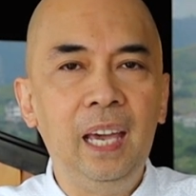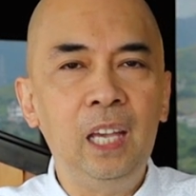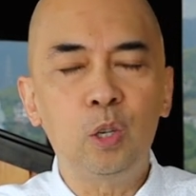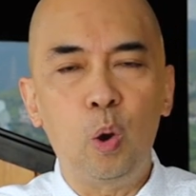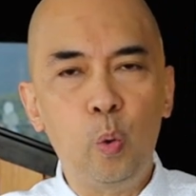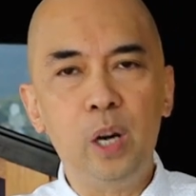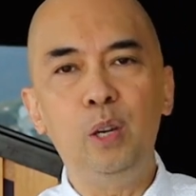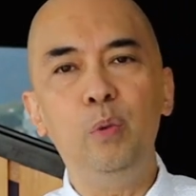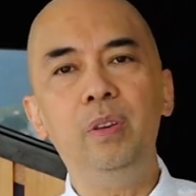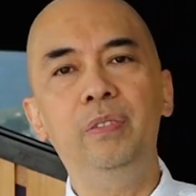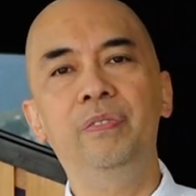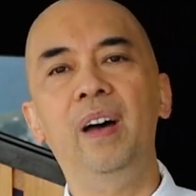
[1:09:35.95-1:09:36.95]
And so where do
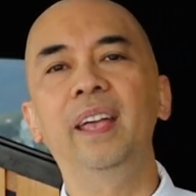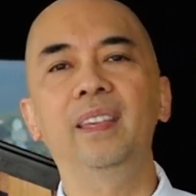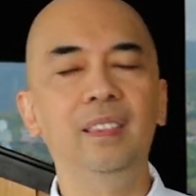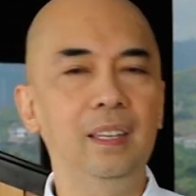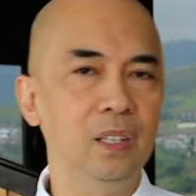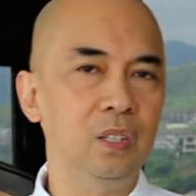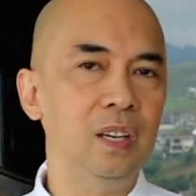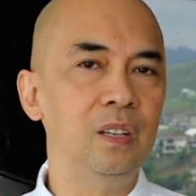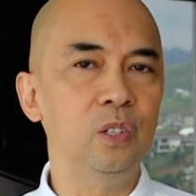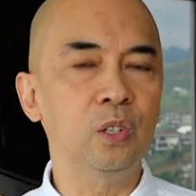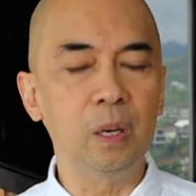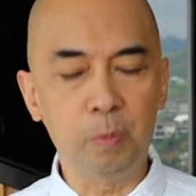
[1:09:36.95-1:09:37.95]
we find this
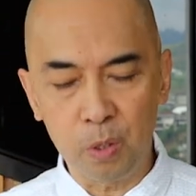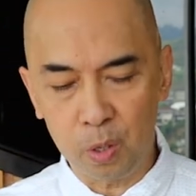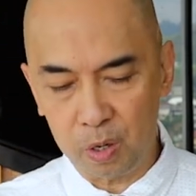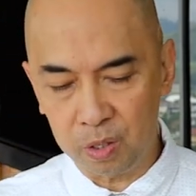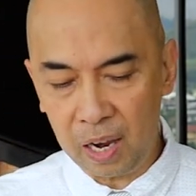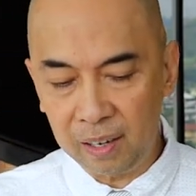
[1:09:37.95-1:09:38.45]
in scriptures?